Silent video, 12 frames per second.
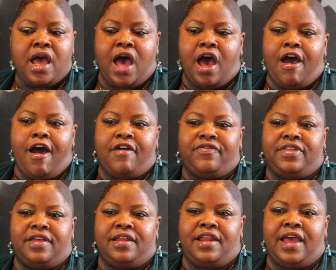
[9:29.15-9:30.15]
I
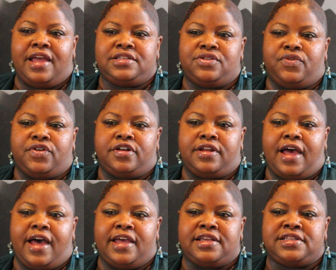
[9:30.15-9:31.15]
often had to
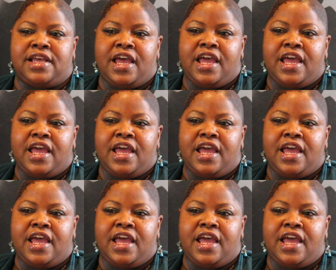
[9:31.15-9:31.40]
realize